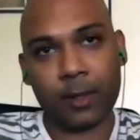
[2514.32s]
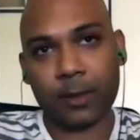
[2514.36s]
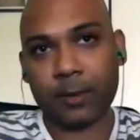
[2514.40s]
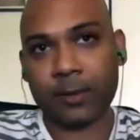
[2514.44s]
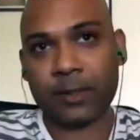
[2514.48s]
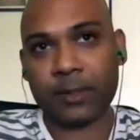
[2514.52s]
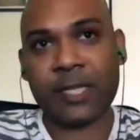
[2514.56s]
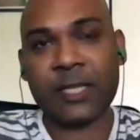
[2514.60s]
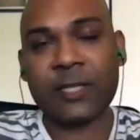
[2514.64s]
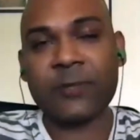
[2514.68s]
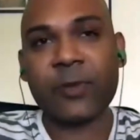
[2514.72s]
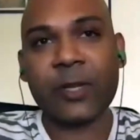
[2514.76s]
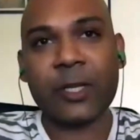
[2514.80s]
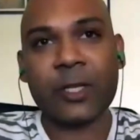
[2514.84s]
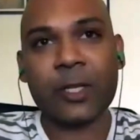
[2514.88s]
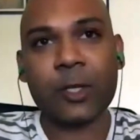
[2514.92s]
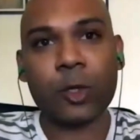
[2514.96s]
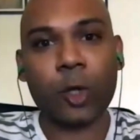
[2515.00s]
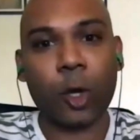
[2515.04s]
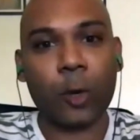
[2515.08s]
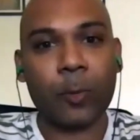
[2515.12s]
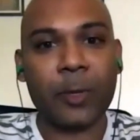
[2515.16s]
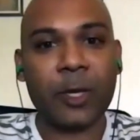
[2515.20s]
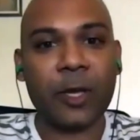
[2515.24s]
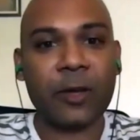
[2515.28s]
Since we're on the
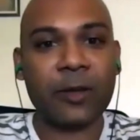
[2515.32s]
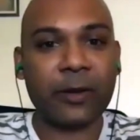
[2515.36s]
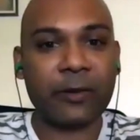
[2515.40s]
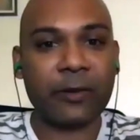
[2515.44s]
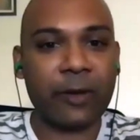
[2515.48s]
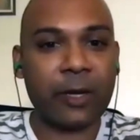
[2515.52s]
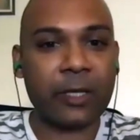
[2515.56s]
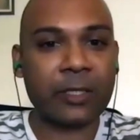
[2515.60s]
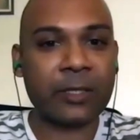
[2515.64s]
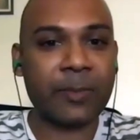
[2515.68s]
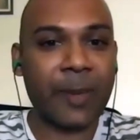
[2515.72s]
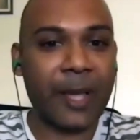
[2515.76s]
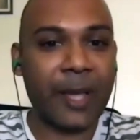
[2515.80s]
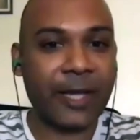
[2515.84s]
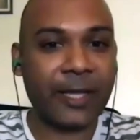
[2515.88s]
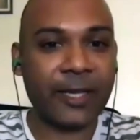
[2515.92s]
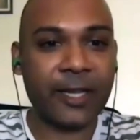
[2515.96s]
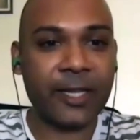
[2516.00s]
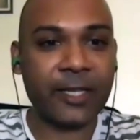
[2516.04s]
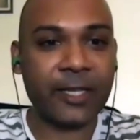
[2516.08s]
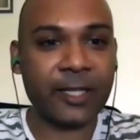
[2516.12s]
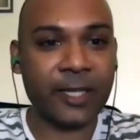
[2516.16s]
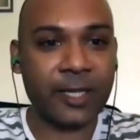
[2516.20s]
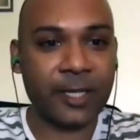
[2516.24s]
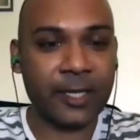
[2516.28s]
topic of reverse
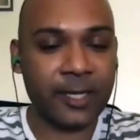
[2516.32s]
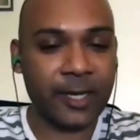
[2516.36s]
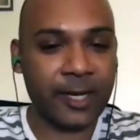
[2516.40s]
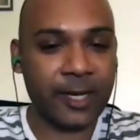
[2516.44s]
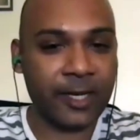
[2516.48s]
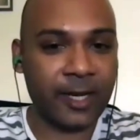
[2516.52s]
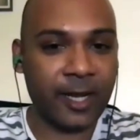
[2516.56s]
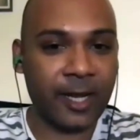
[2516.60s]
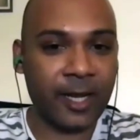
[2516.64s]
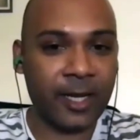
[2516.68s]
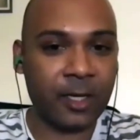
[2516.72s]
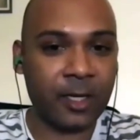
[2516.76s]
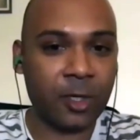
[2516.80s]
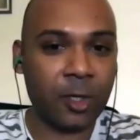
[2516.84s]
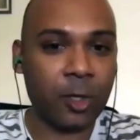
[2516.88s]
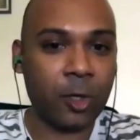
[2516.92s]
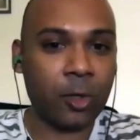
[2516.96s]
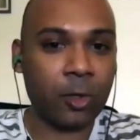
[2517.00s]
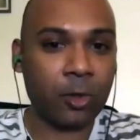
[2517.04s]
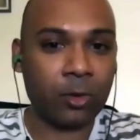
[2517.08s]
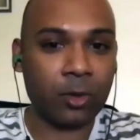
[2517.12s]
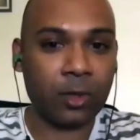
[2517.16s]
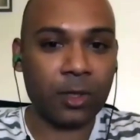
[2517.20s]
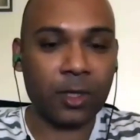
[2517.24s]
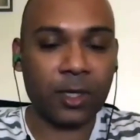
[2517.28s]
migration, and you
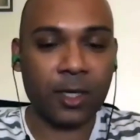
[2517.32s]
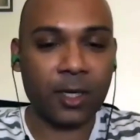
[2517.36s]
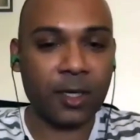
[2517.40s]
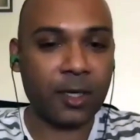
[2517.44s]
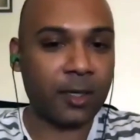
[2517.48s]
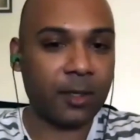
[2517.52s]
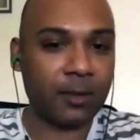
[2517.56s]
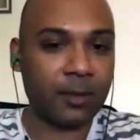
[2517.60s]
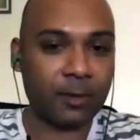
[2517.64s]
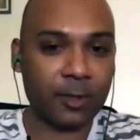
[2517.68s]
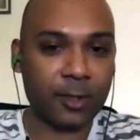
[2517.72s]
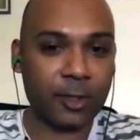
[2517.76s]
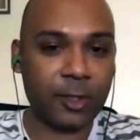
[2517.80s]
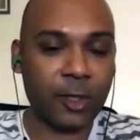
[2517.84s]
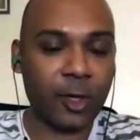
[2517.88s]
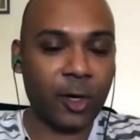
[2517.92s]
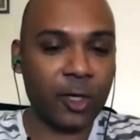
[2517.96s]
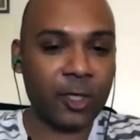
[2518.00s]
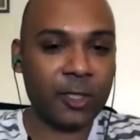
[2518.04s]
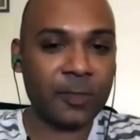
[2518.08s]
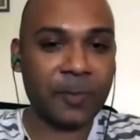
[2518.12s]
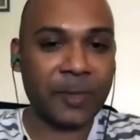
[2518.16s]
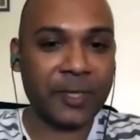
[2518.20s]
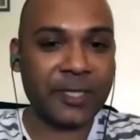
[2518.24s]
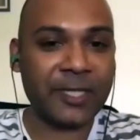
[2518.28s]
know,
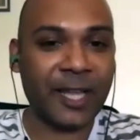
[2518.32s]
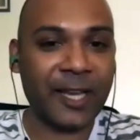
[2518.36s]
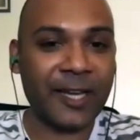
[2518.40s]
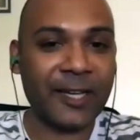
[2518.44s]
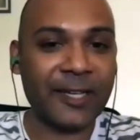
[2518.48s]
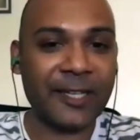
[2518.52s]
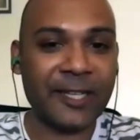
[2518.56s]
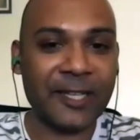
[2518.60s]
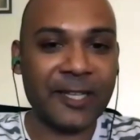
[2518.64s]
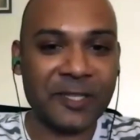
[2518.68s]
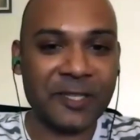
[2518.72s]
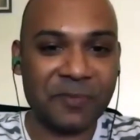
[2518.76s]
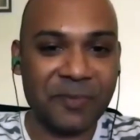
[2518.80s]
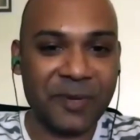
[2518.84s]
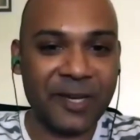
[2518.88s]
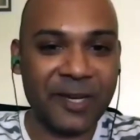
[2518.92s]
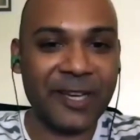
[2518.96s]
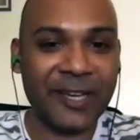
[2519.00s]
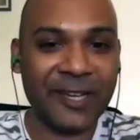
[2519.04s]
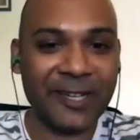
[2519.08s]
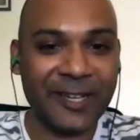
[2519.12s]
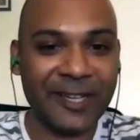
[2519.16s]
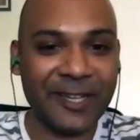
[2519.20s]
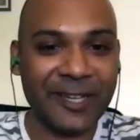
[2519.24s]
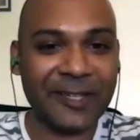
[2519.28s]
your specialty is
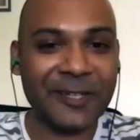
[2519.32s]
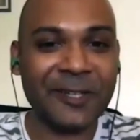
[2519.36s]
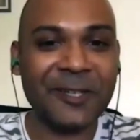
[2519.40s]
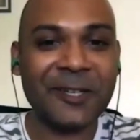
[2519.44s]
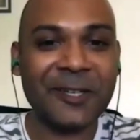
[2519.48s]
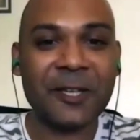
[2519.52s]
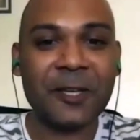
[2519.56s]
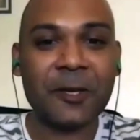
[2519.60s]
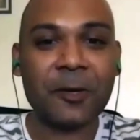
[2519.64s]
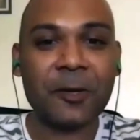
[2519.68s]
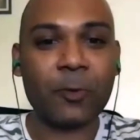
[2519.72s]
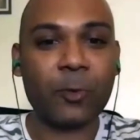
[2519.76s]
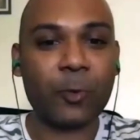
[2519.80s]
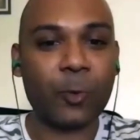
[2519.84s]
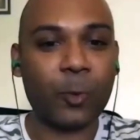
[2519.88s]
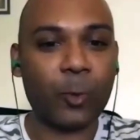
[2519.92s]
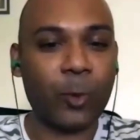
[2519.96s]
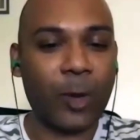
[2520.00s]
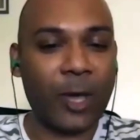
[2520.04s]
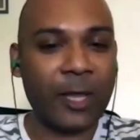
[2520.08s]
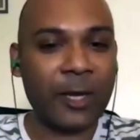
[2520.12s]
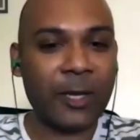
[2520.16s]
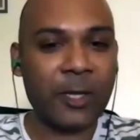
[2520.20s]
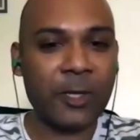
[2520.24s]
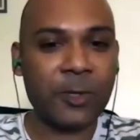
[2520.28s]
Middle India,
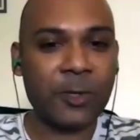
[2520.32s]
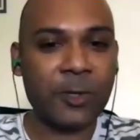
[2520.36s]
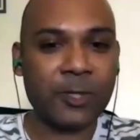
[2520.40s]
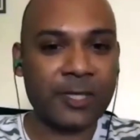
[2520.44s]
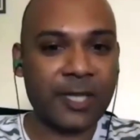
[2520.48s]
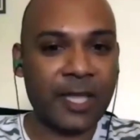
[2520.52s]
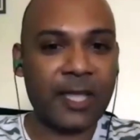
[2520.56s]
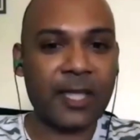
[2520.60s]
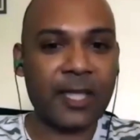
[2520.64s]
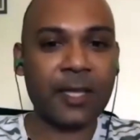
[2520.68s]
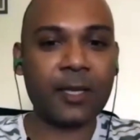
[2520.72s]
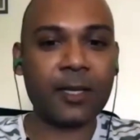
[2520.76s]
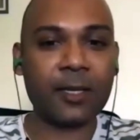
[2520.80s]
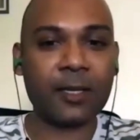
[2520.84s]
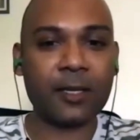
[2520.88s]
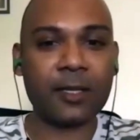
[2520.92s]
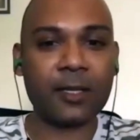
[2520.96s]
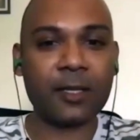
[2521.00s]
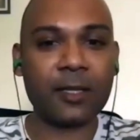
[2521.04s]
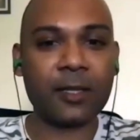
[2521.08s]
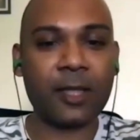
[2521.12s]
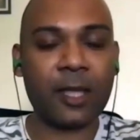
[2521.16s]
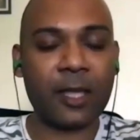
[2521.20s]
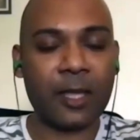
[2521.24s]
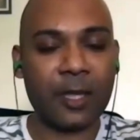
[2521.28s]
where are you seeing
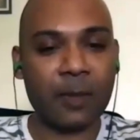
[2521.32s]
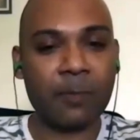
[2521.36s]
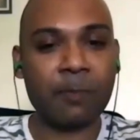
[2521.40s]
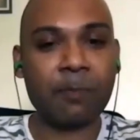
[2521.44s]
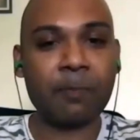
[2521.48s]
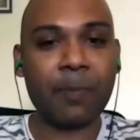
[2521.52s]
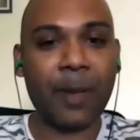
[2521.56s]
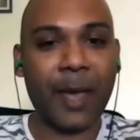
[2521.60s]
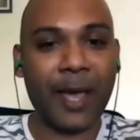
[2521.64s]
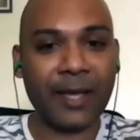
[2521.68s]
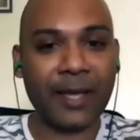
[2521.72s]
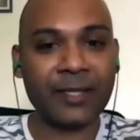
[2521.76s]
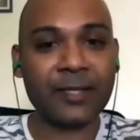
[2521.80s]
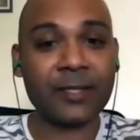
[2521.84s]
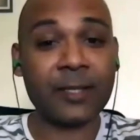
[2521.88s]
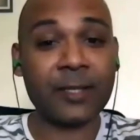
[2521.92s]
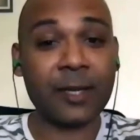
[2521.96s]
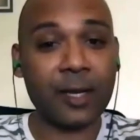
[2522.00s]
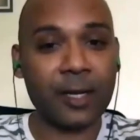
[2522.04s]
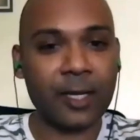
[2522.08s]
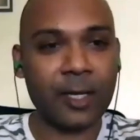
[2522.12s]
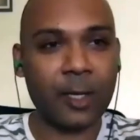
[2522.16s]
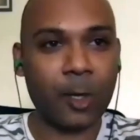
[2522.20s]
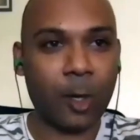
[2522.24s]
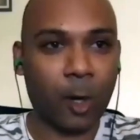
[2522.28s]
the impacts
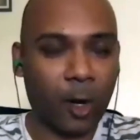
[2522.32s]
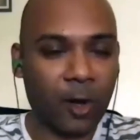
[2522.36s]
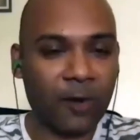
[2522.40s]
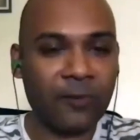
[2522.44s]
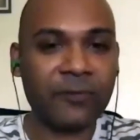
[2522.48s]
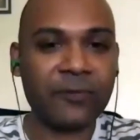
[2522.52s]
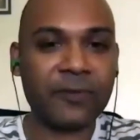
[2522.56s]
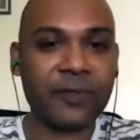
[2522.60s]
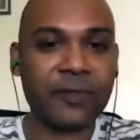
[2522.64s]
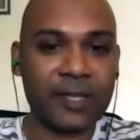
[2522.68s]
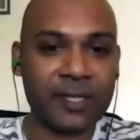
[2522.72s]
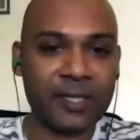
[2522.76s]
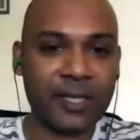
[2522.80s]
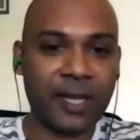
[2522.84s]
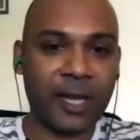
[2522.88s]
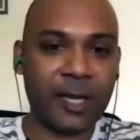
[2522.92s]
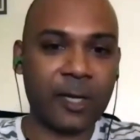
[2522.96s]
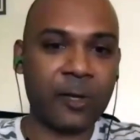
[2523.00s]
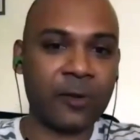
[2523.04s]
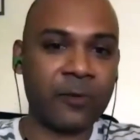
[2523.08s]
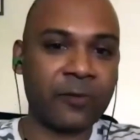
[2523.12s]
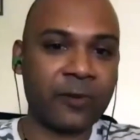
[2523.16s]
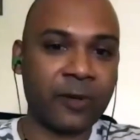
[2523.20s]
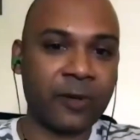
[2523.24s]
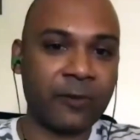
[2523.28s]
really of this kind
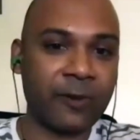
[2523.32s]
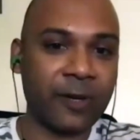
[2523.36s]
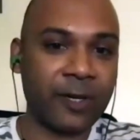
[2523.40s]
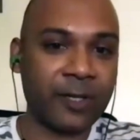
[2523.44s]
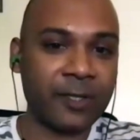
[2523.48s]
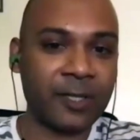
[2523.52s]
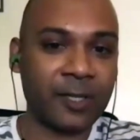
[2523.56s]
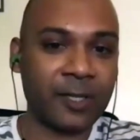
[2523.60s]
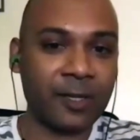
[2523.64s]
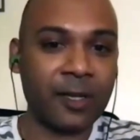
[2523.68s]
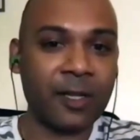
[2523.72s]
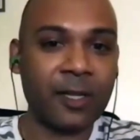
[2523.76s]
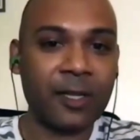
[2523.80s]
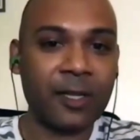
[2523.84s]
of reversal?